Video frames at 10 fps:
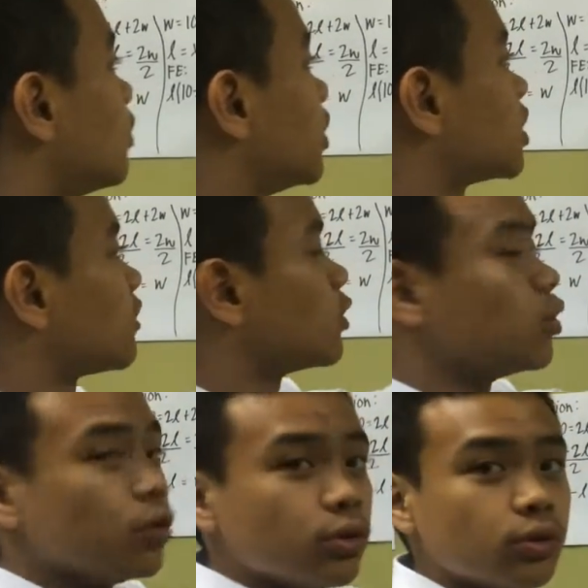we just have to
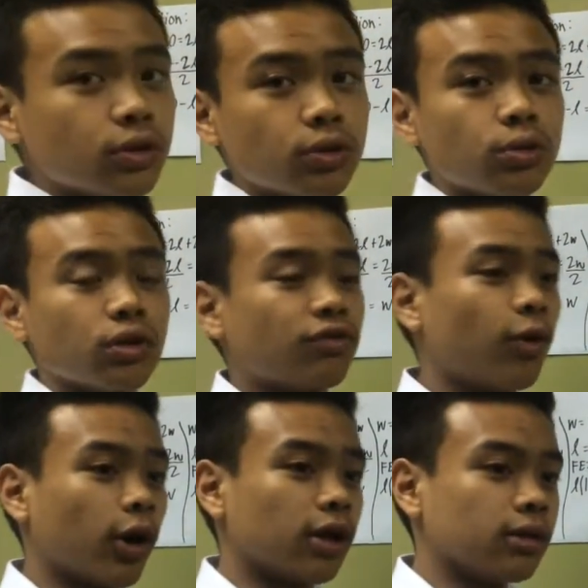do the
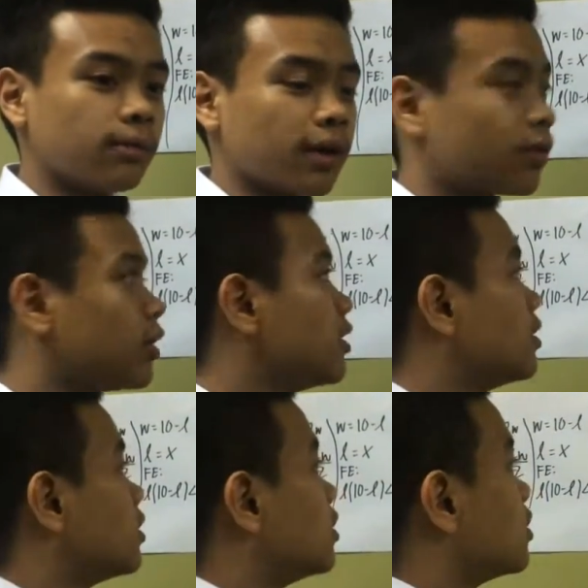FOIL method.
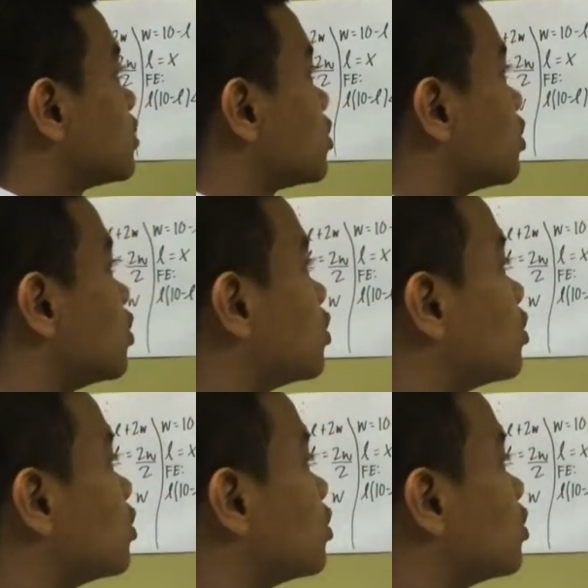So